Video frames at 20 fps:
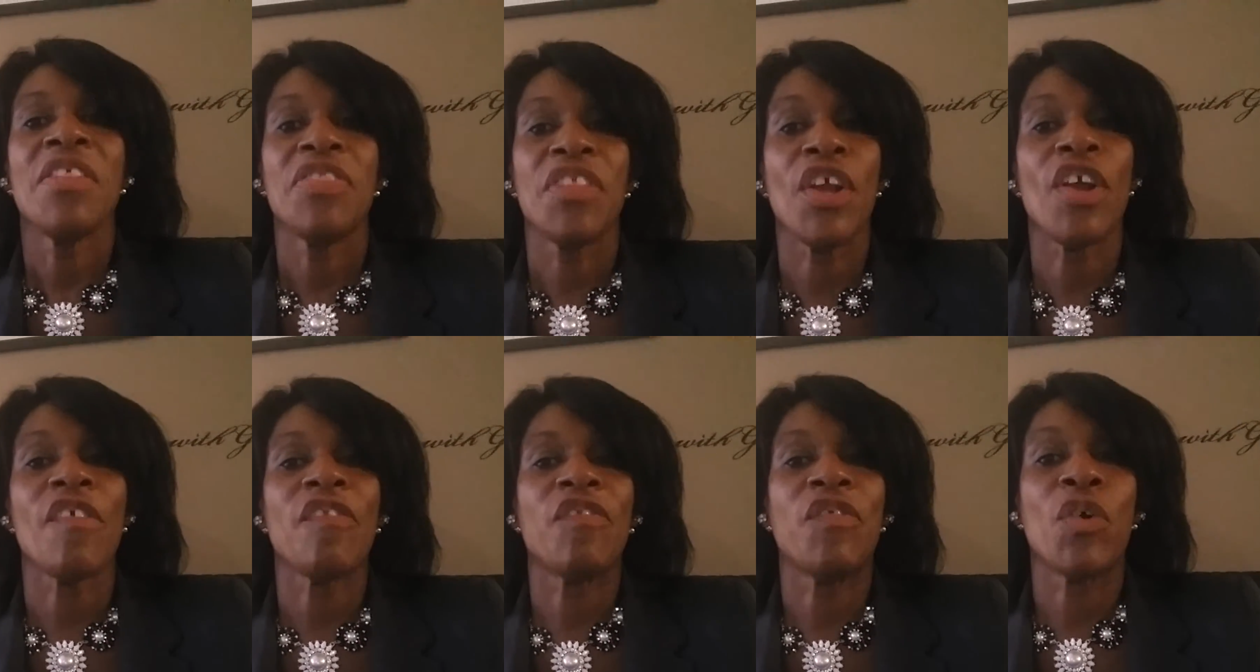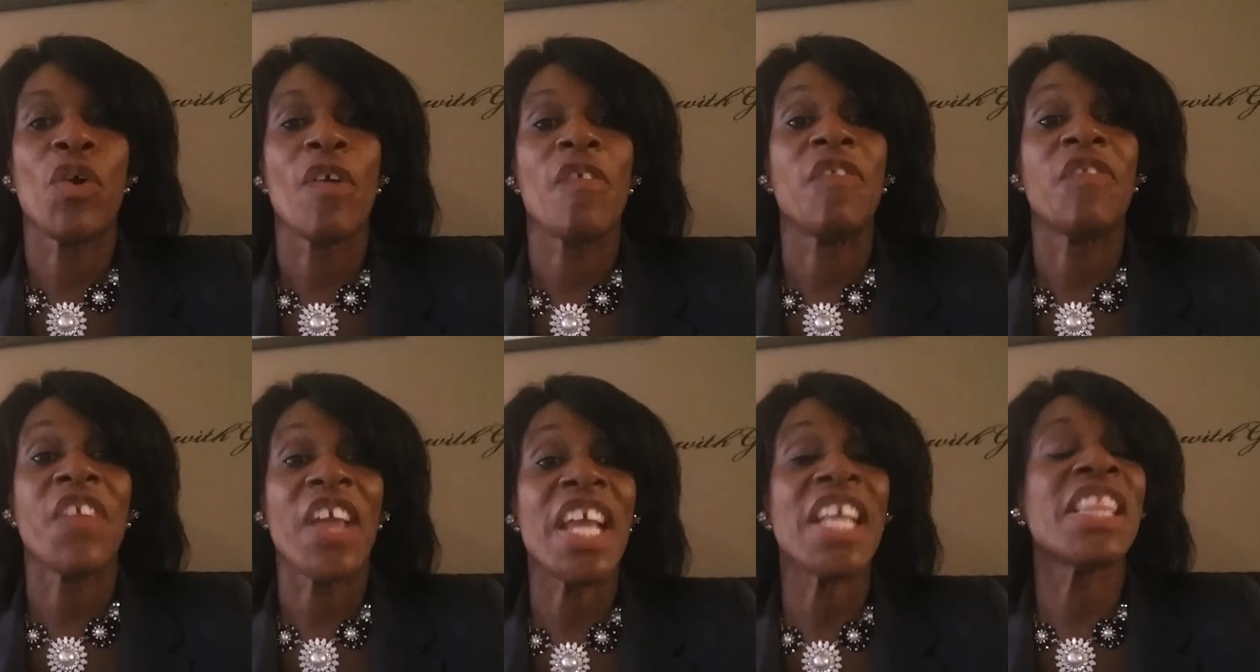Therefore,
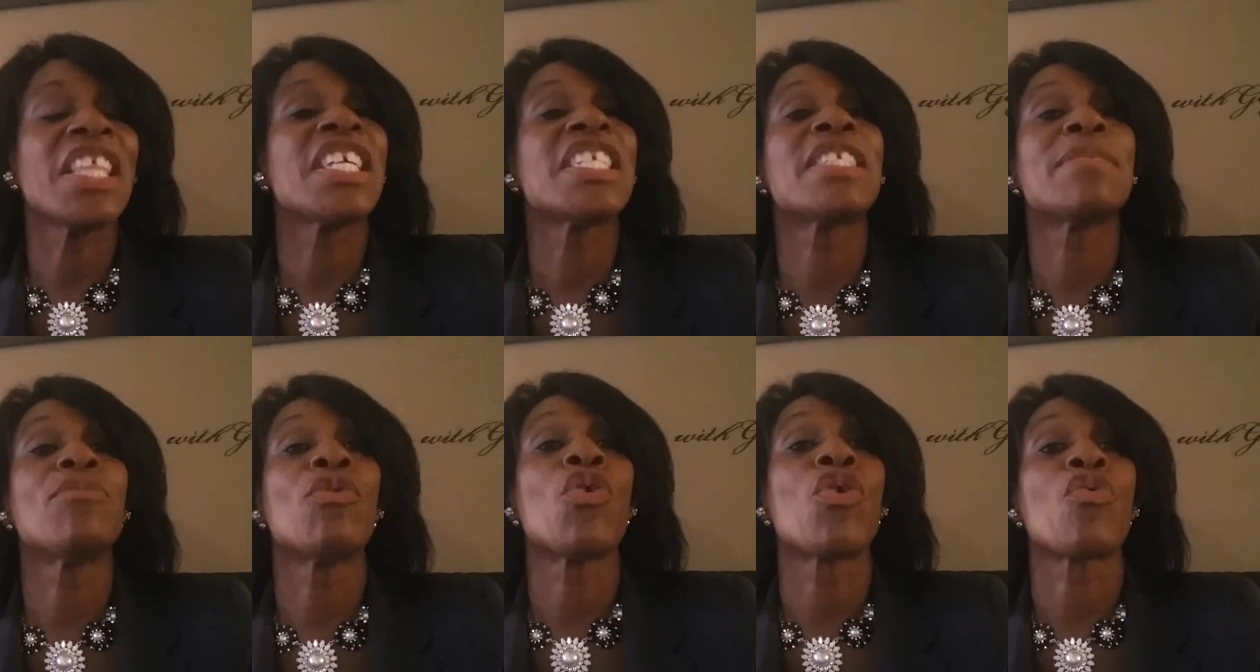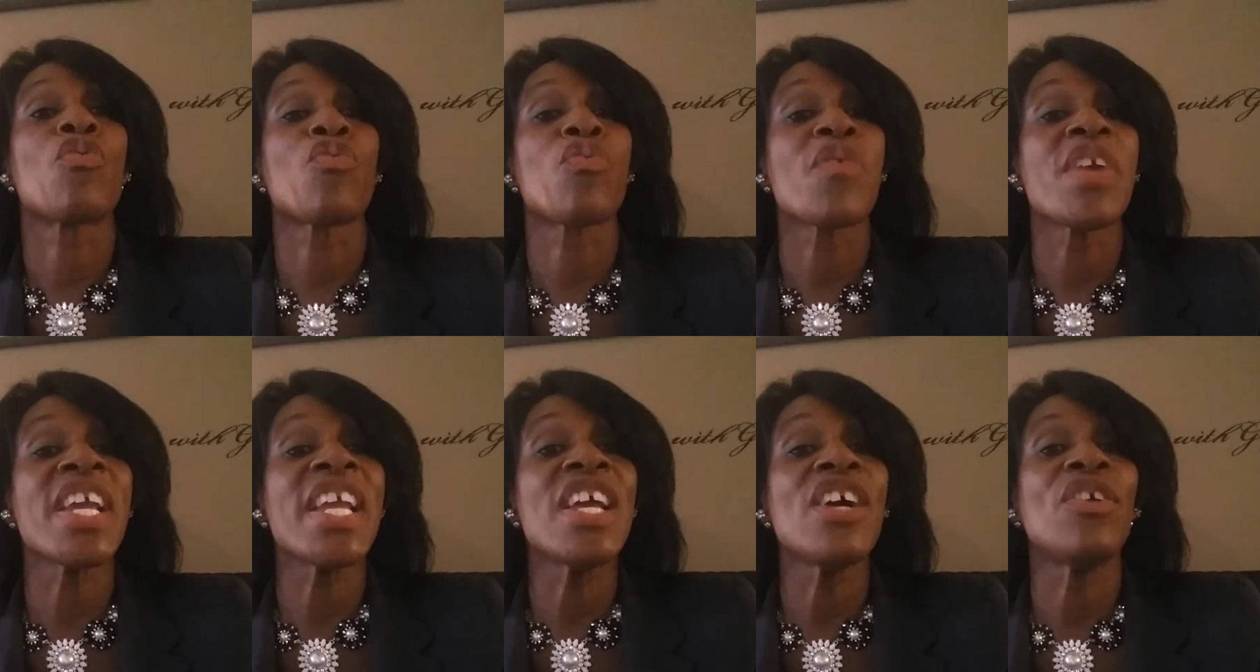faith is more
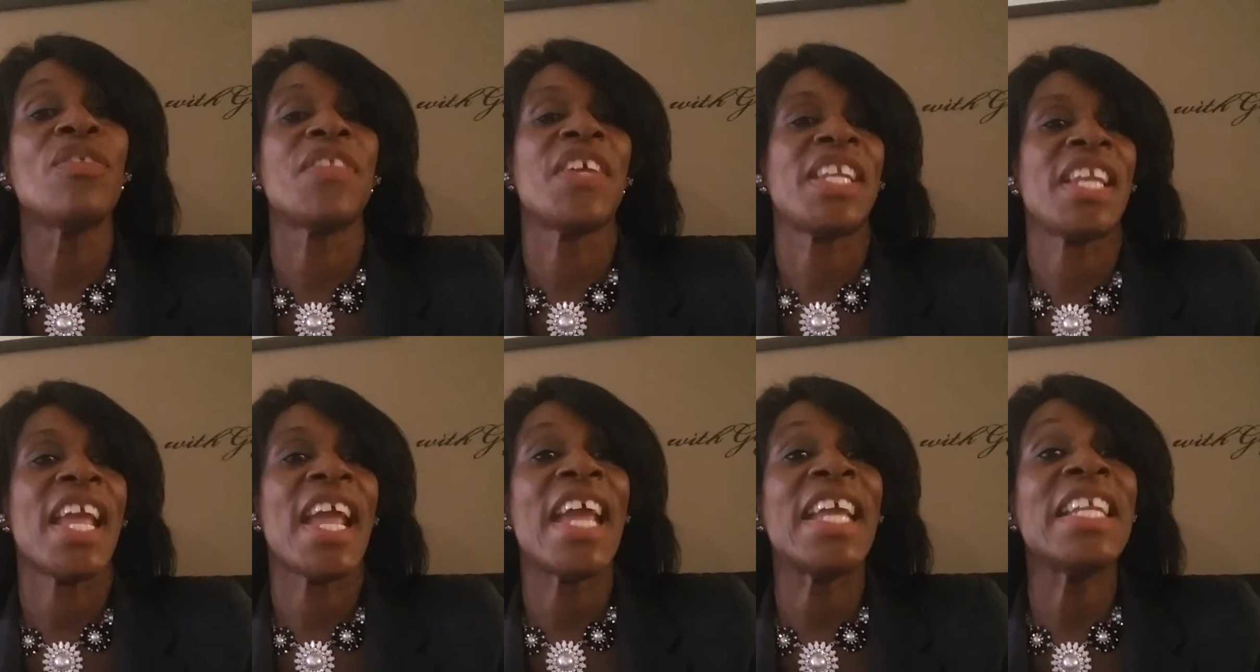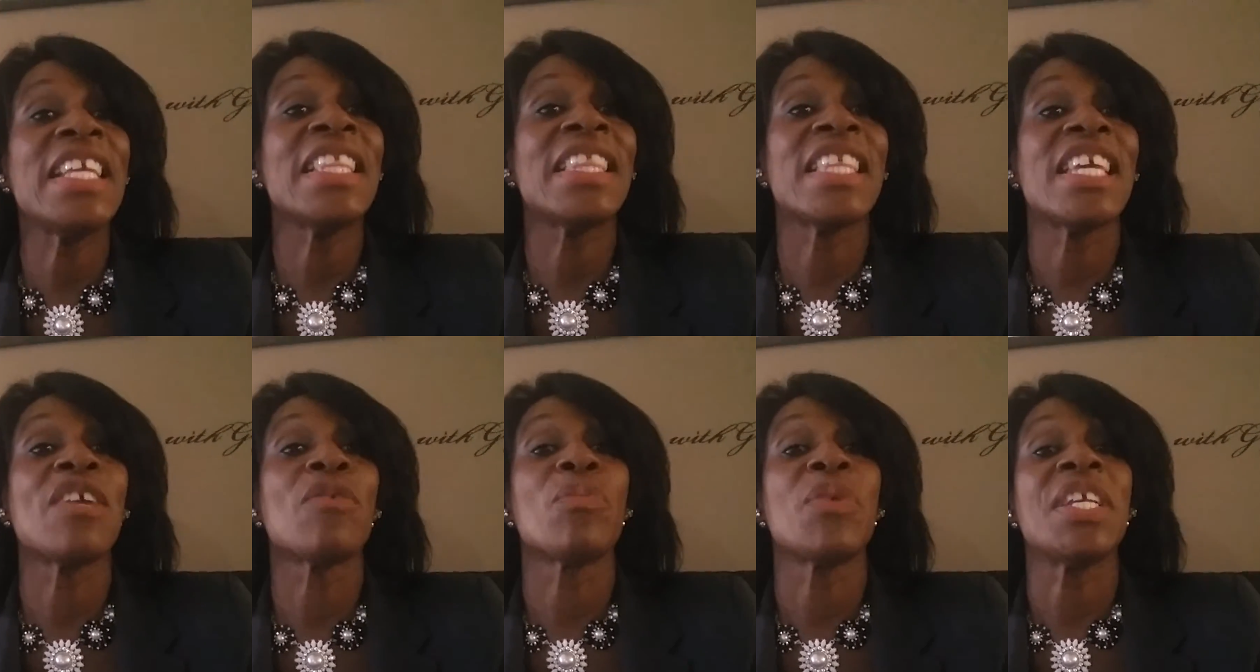real than
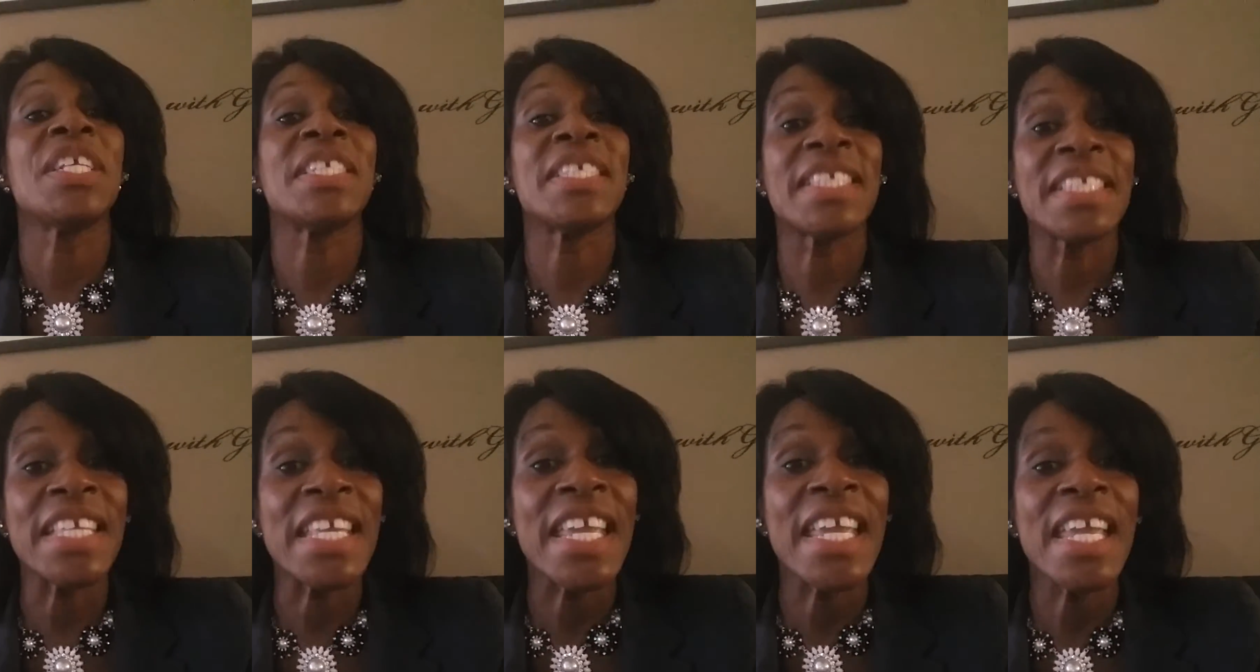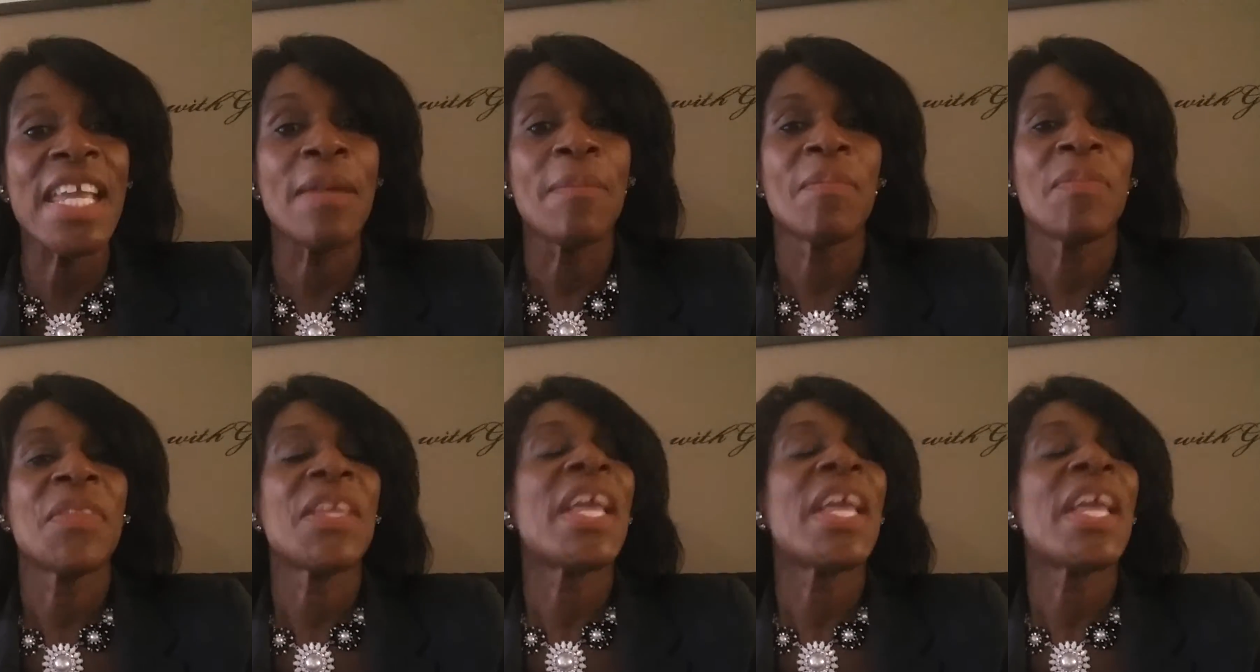anything we see,